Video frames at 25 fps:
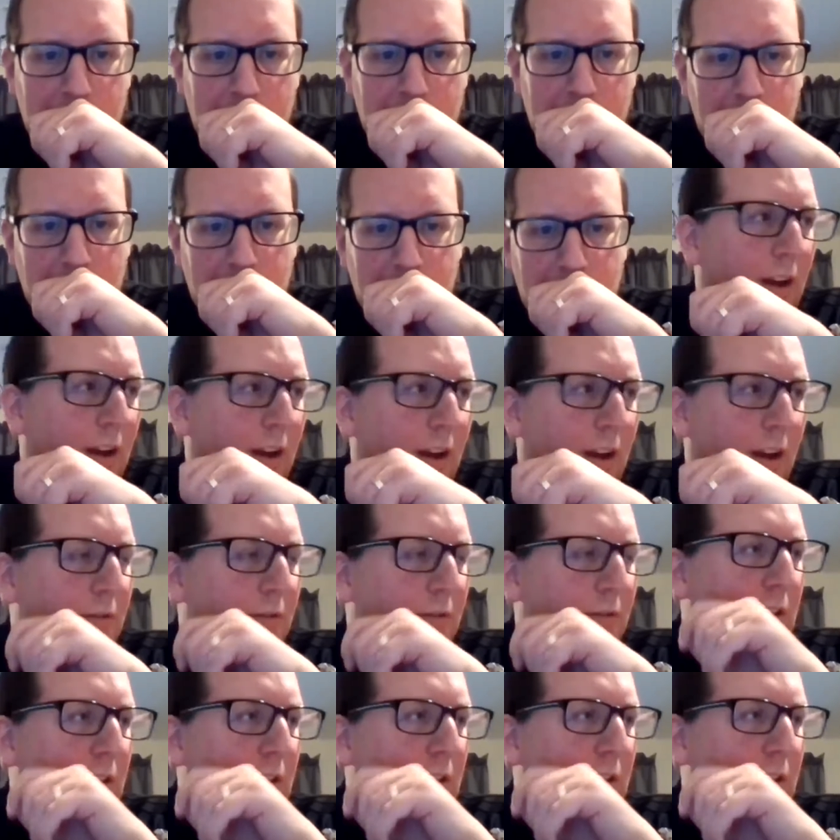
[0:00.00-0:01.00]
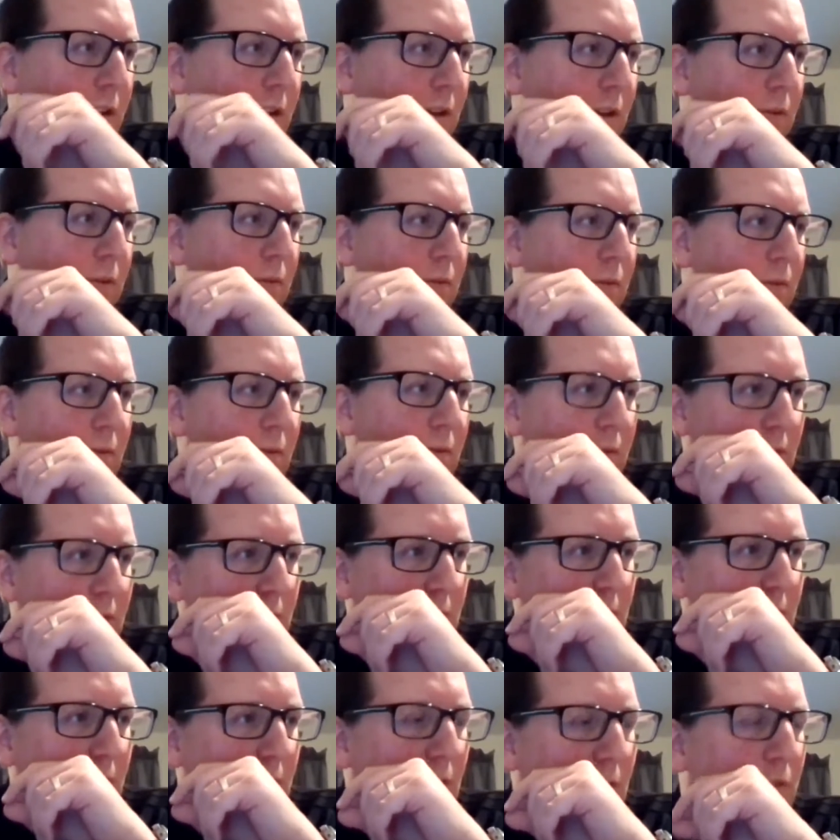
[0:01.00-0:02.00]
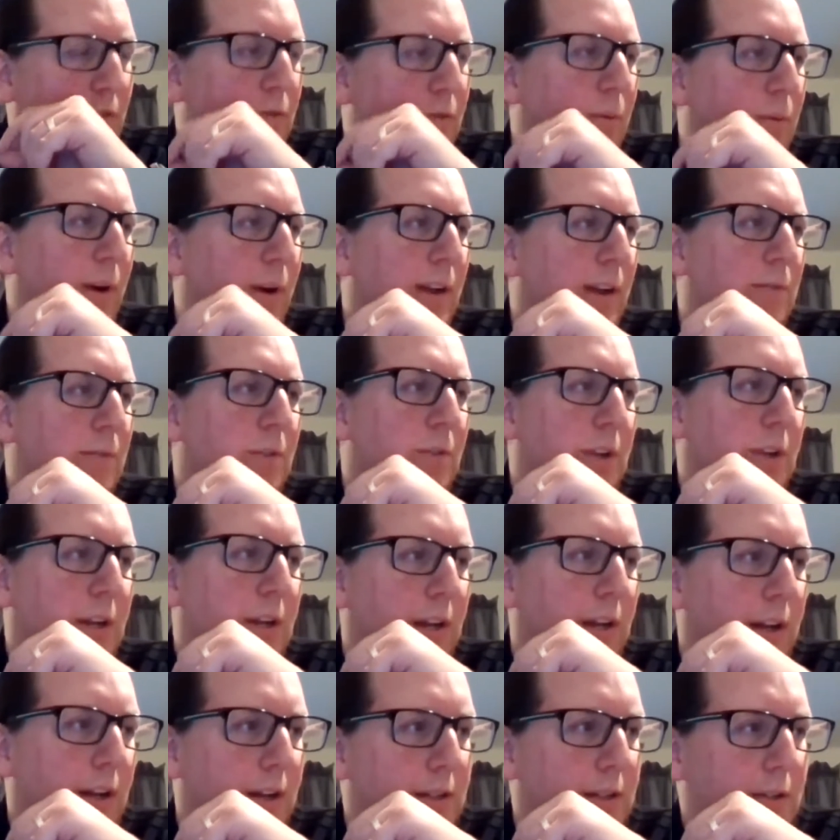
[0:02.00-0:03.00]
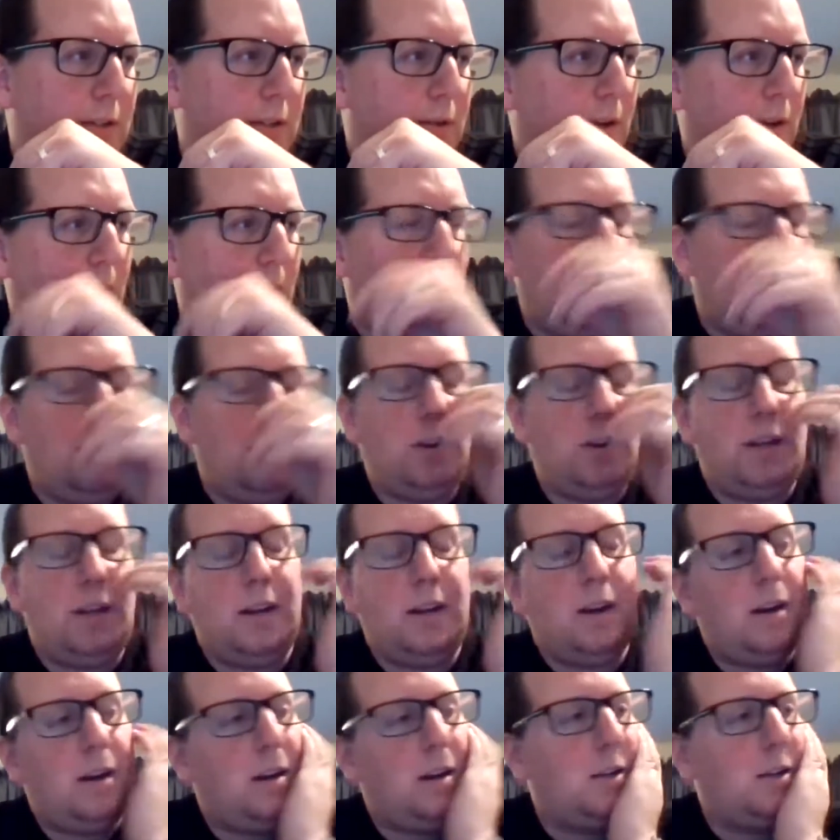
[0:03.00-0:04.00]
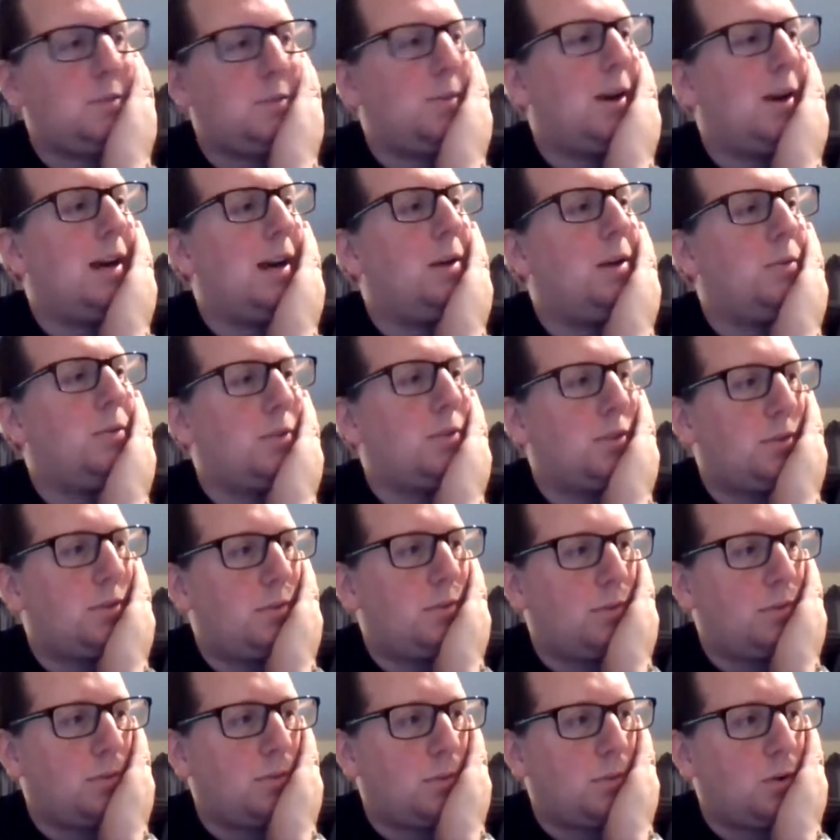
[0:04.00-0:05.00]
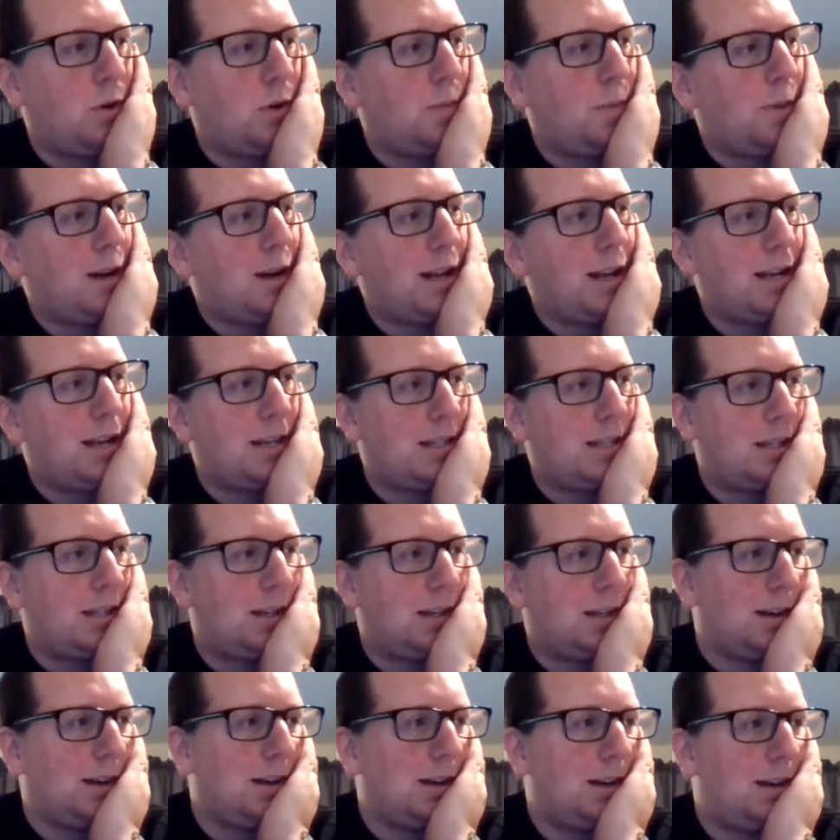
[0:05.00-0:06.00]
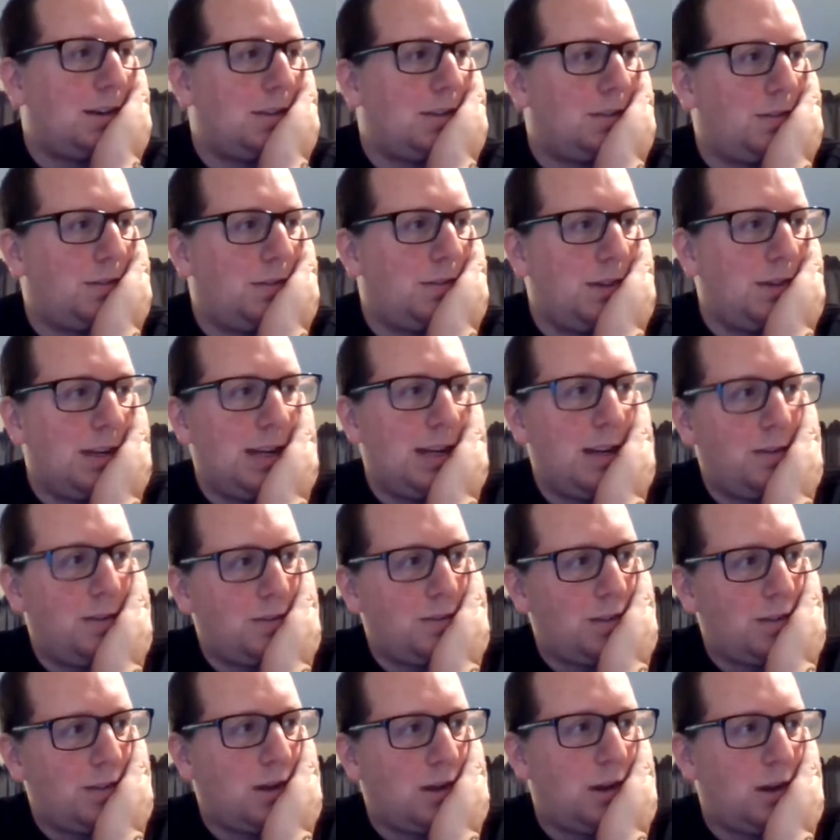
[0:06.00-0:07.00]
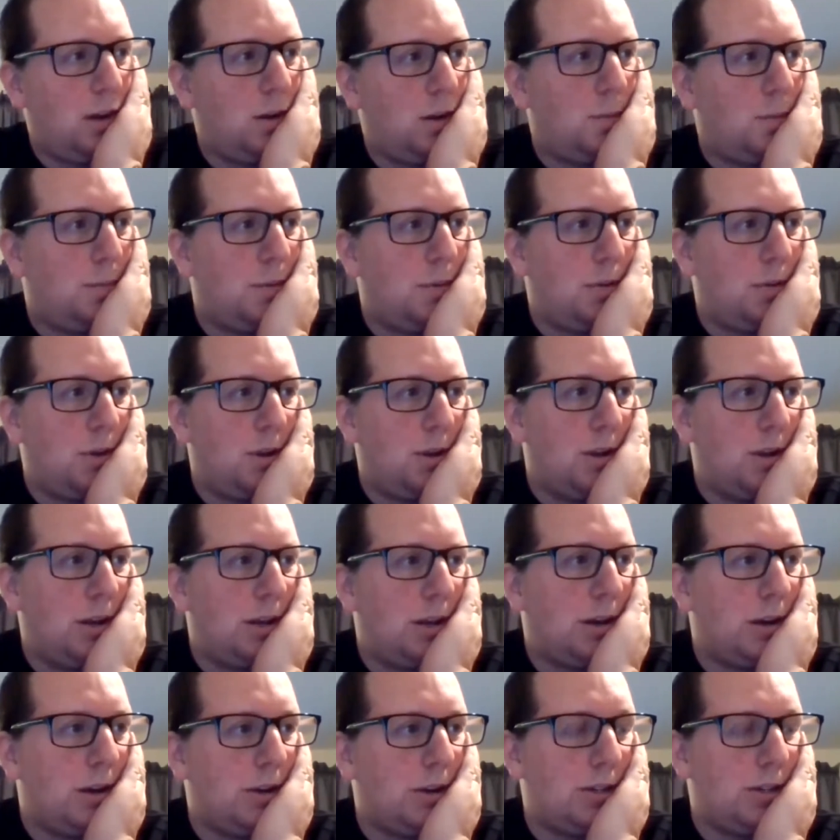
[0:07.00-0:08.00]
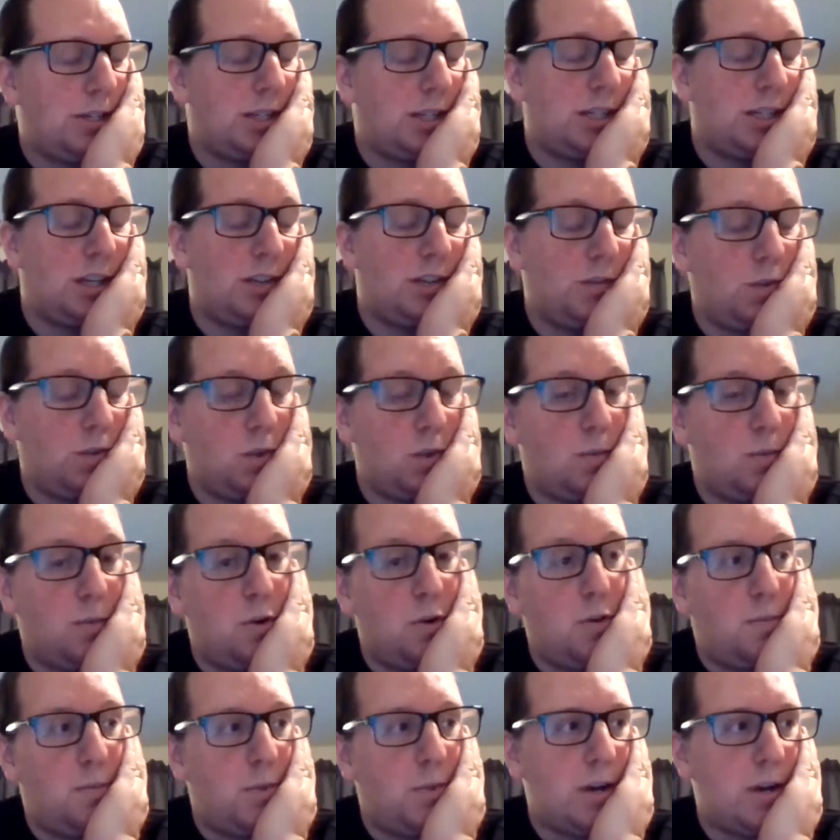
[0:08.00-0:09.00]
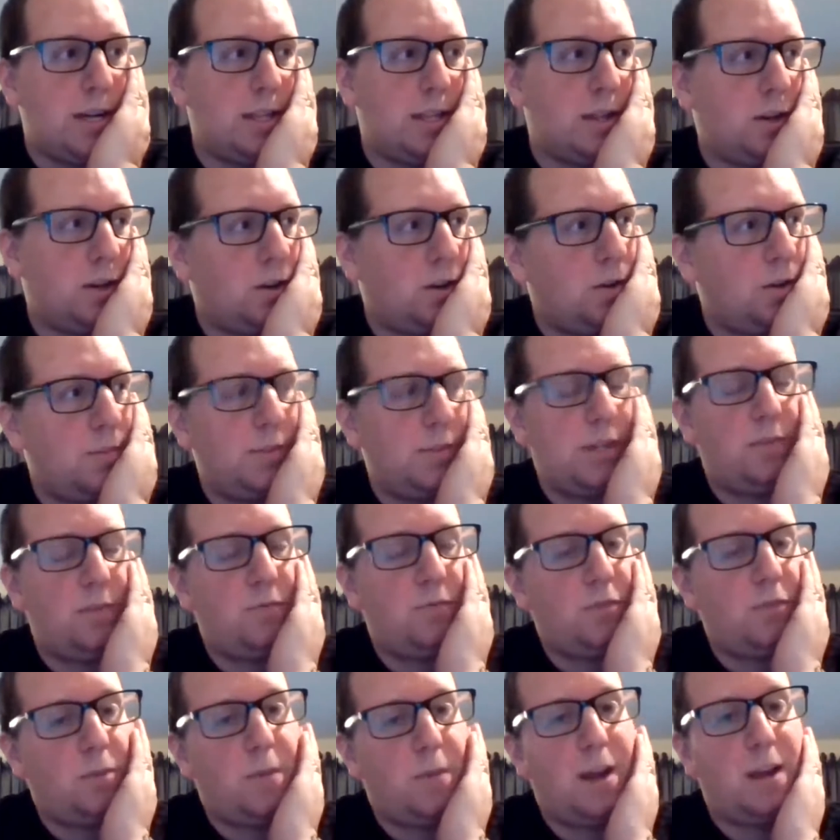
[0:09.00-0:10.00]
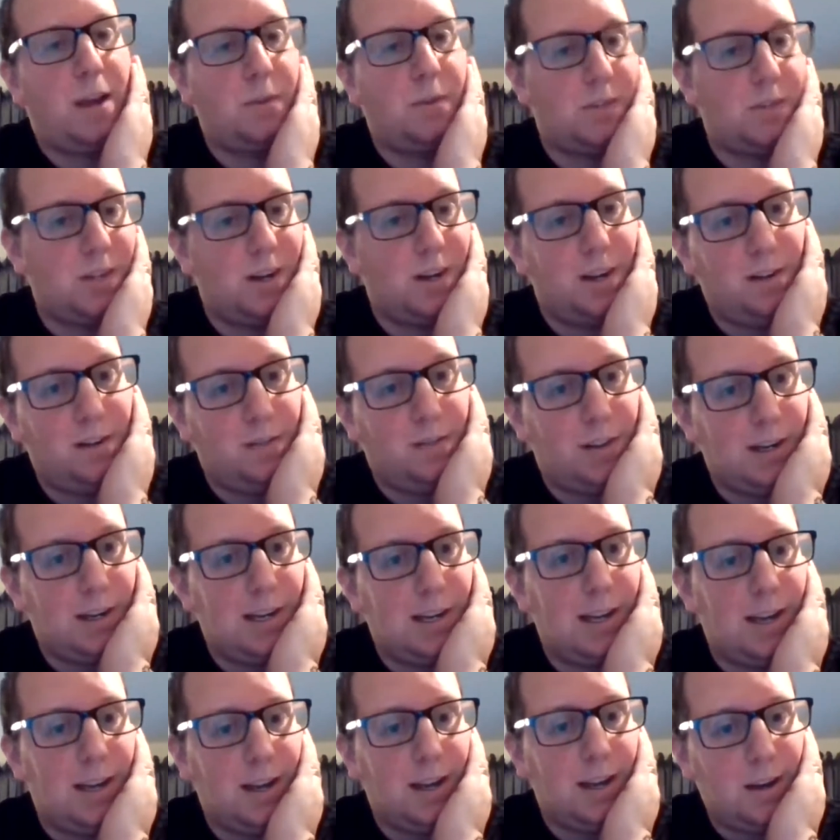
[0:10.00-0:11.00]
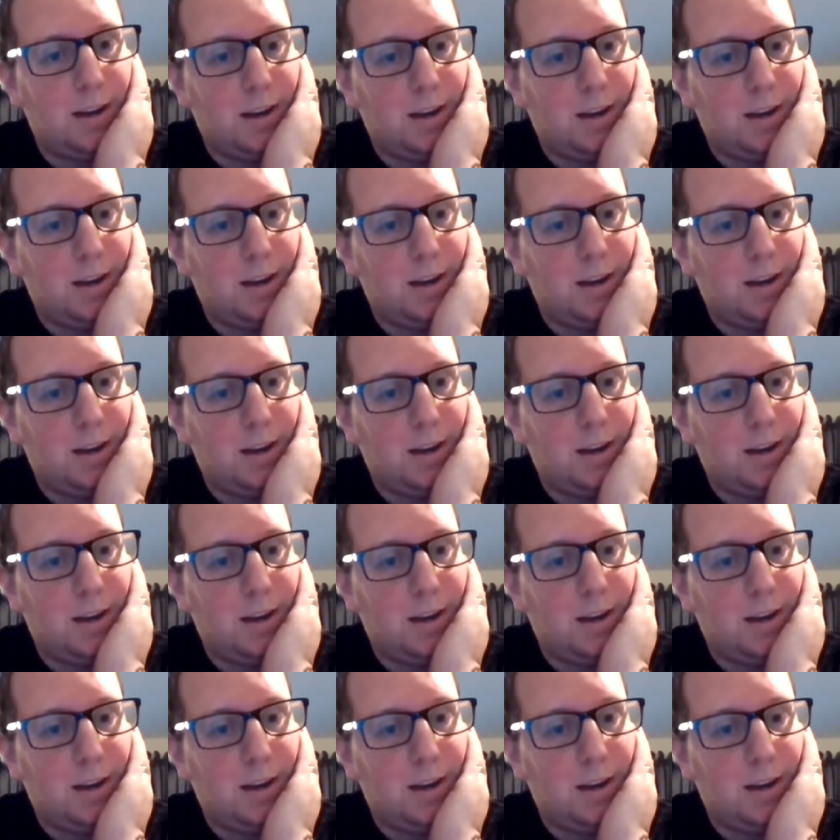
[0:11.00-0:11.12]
Yeah. And I think another way of looking at it as well is the more players that kind of leave the club and are successful, the more money that comes in from outside of the league,